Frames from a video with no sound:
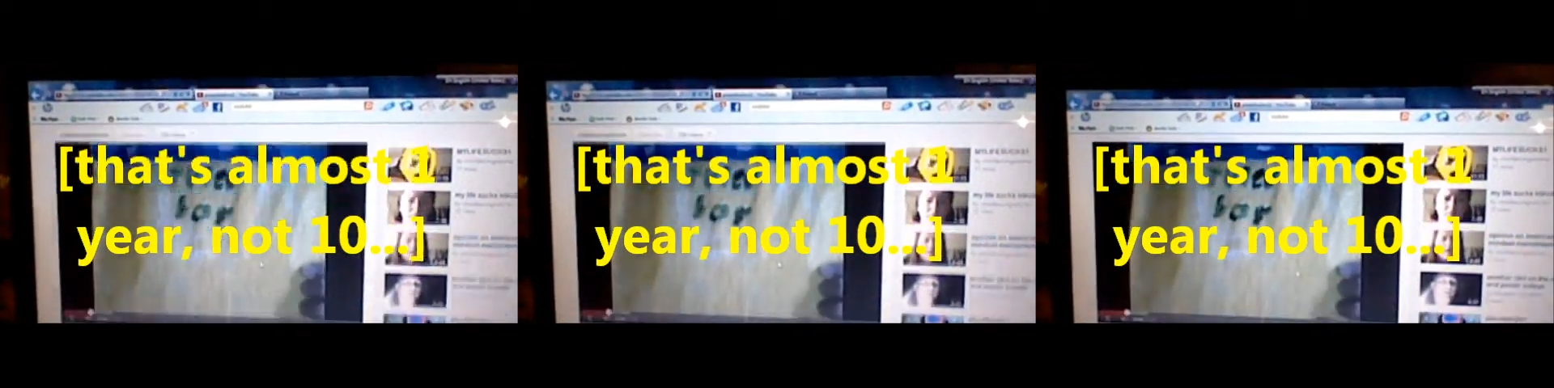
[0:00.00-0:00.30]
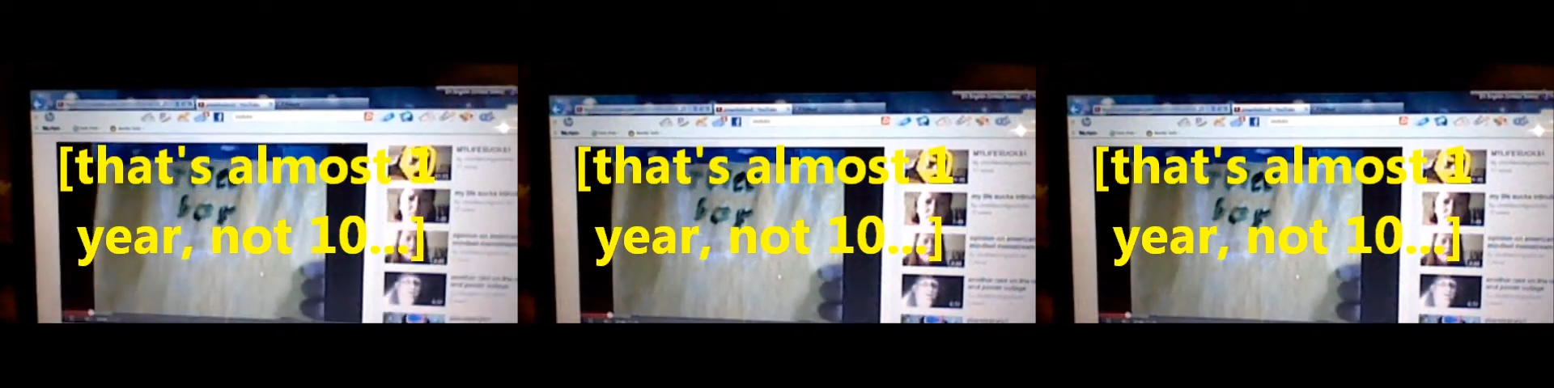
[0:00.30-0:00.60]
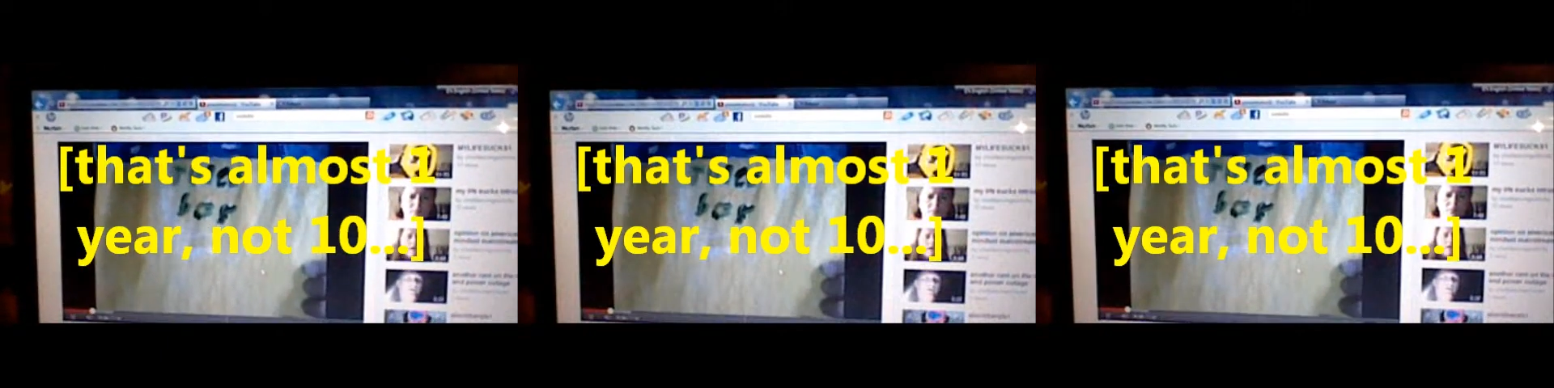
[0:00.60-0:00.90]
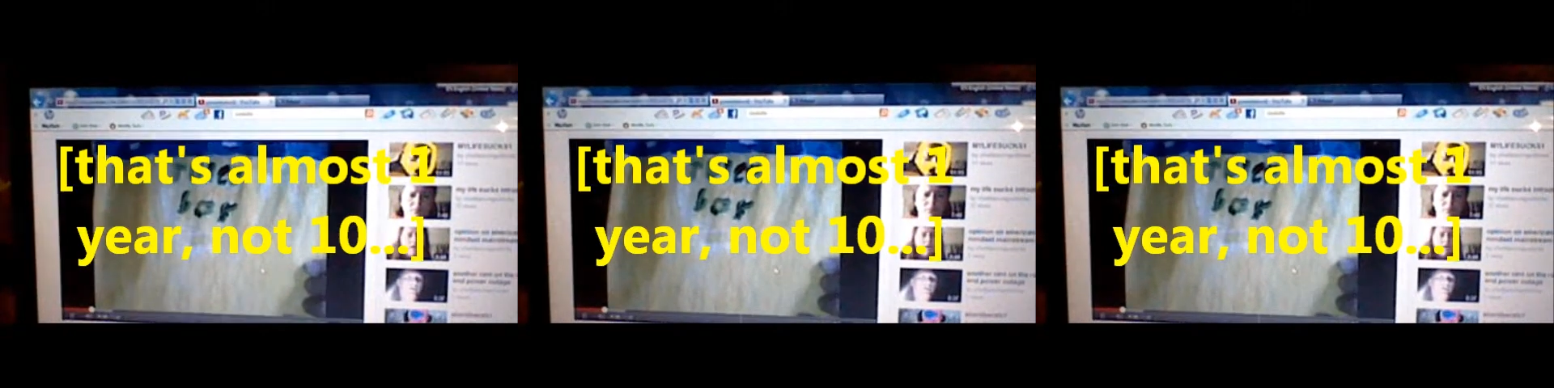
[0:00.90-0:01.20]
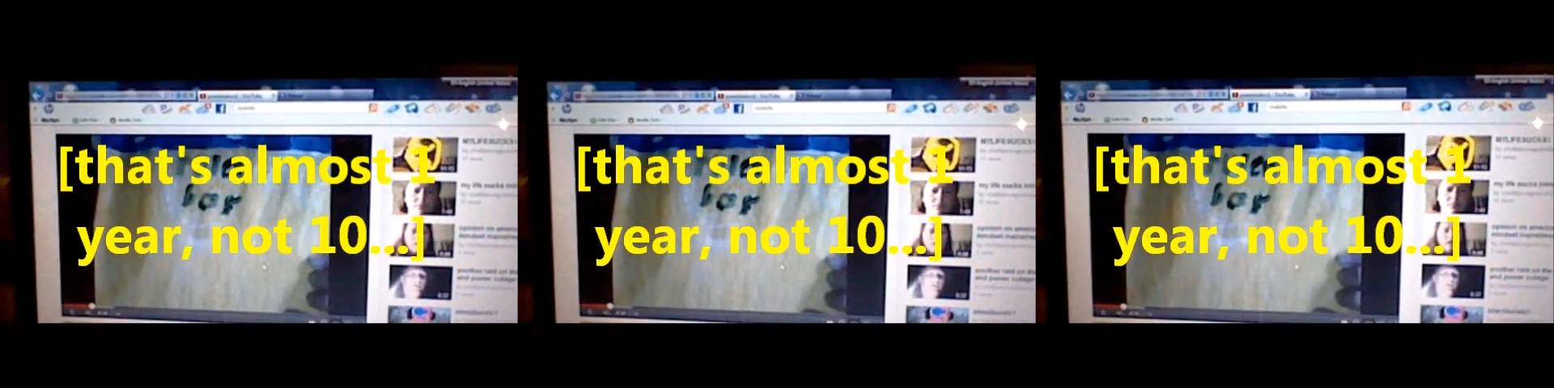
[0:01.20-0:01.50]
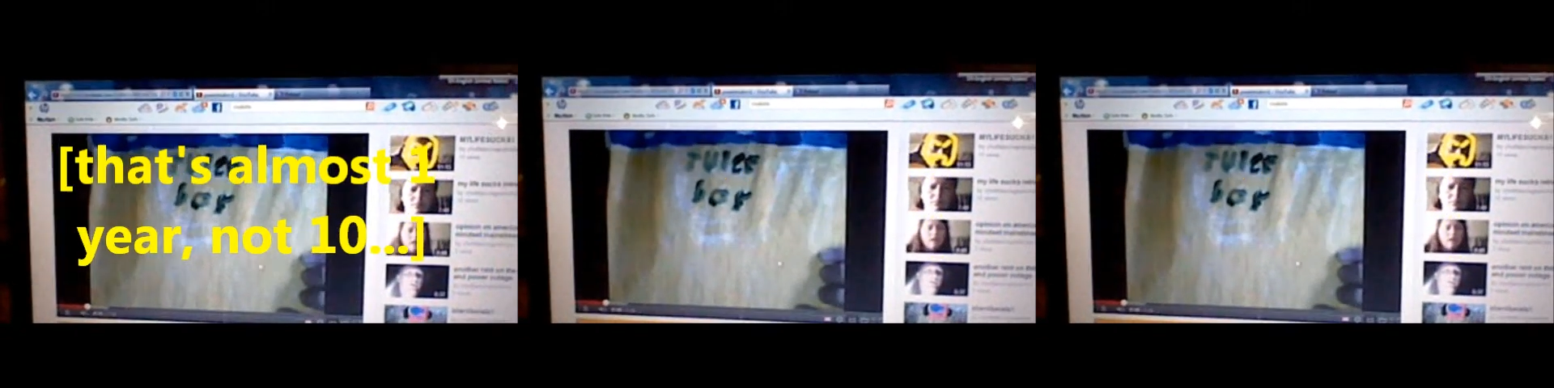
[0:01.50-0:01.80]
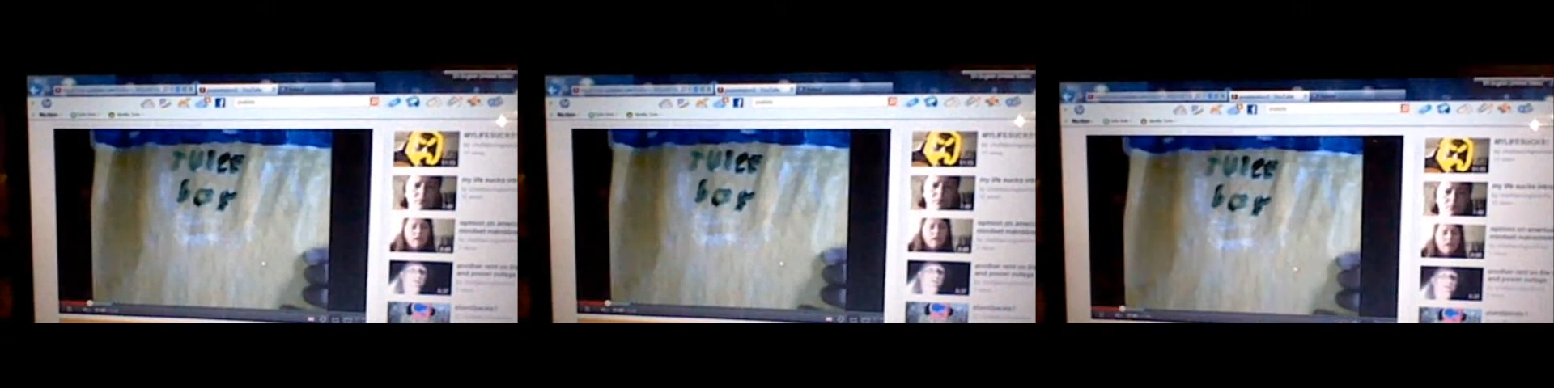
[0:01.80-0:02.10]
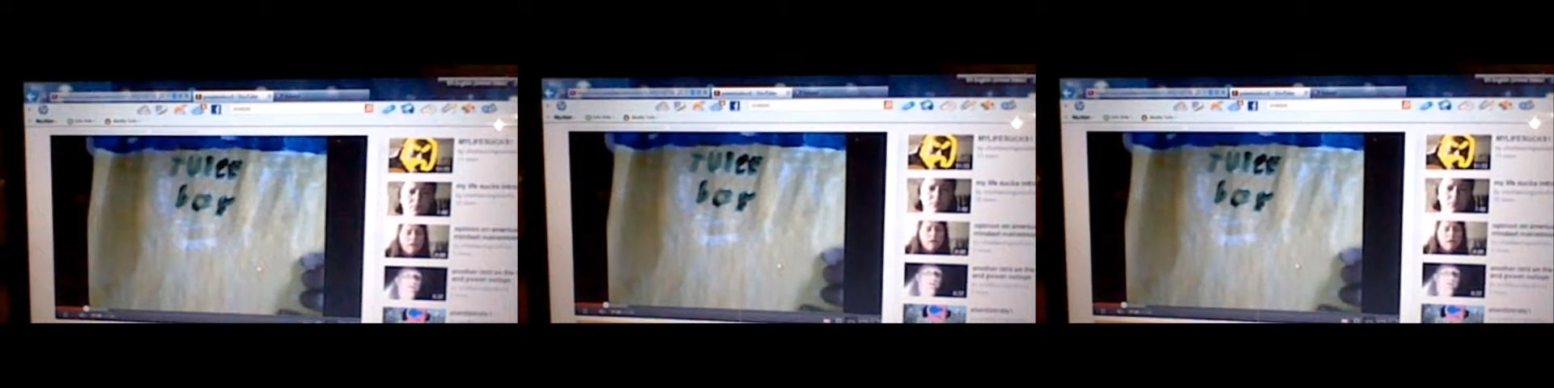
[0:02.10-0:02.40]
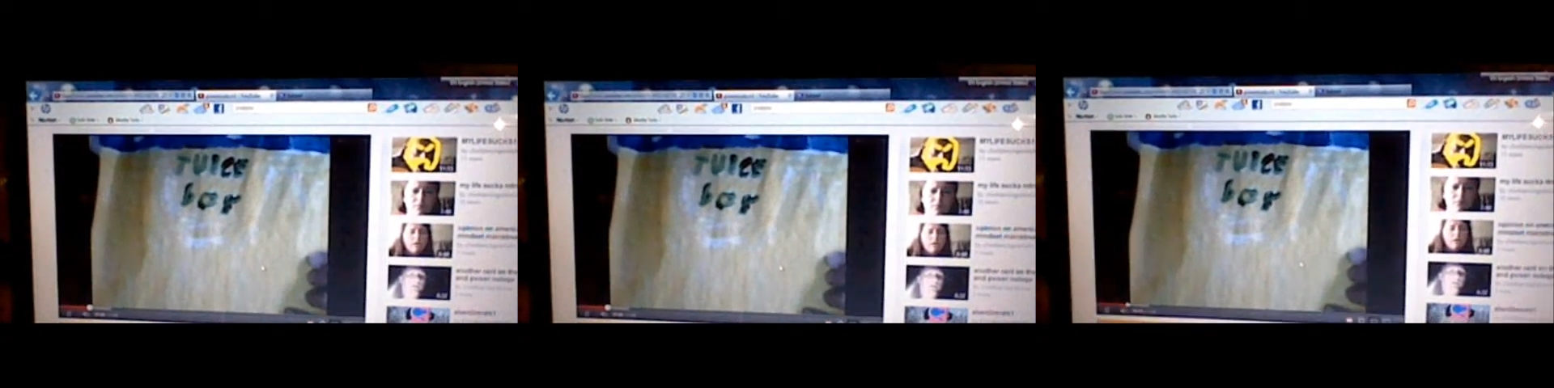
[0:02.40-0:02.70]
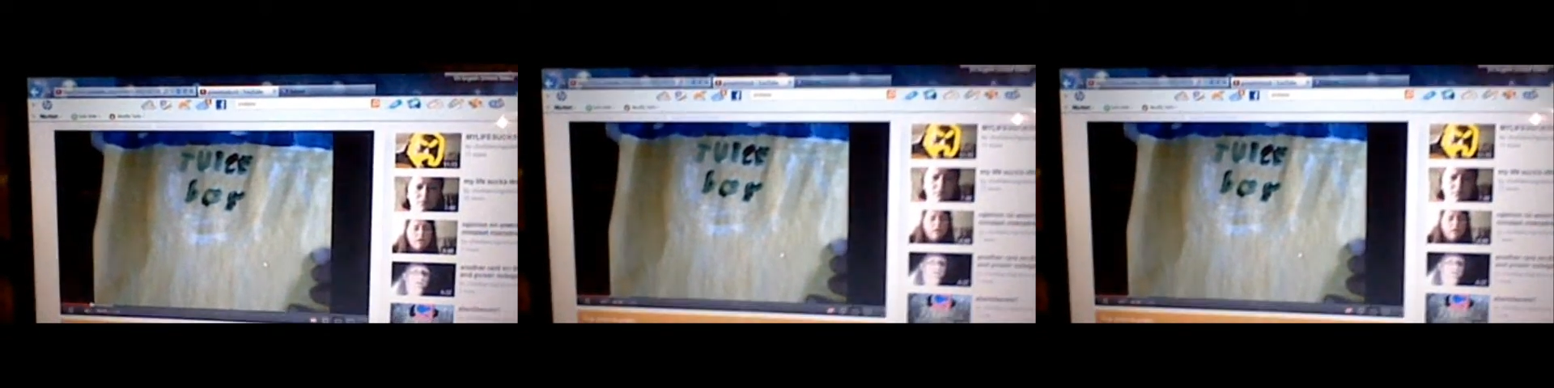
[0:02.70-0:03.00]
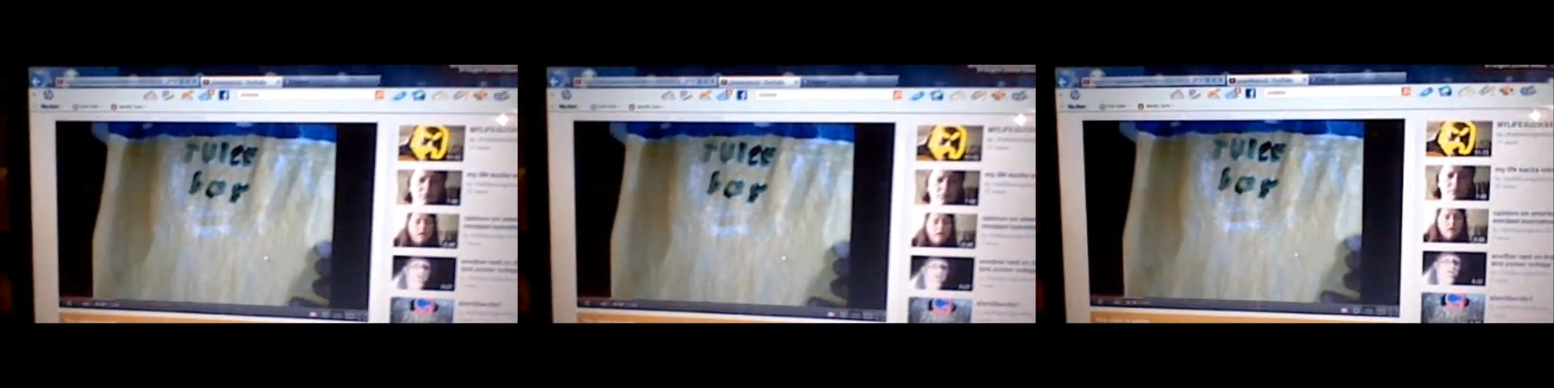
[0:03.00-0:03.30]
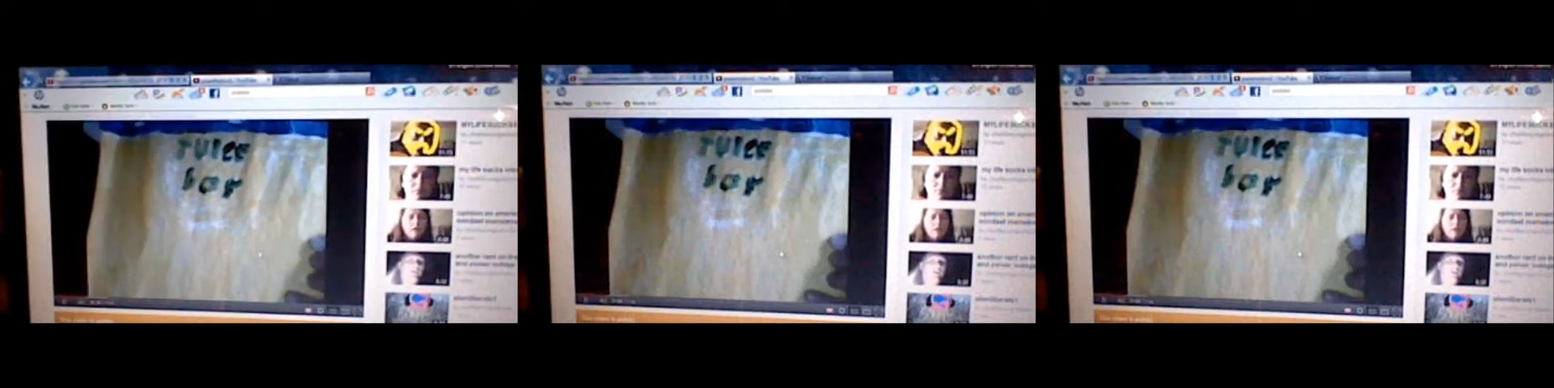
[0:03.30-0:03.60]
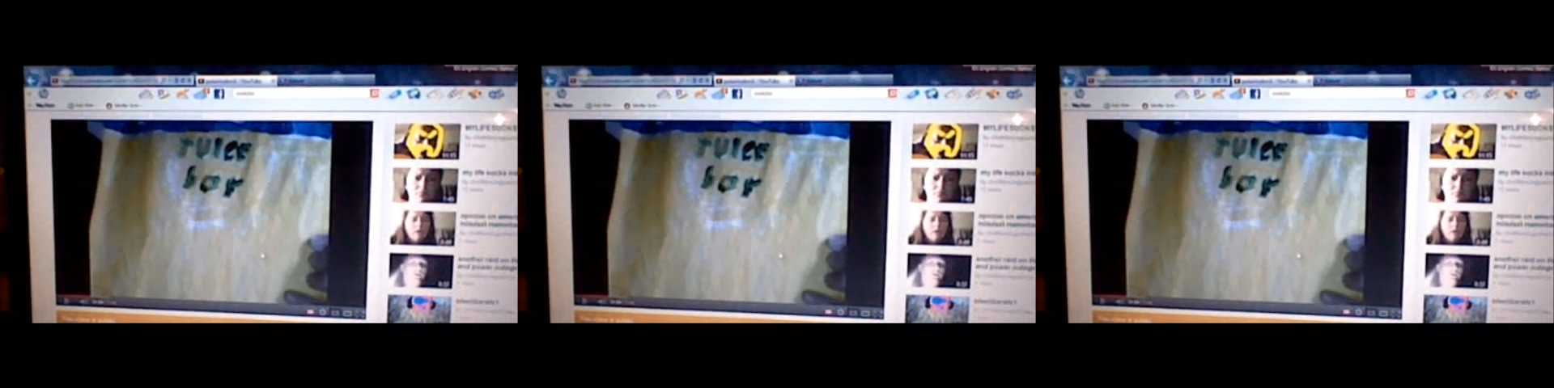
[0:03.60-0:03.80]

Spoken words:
Nobody's mouth can be seen.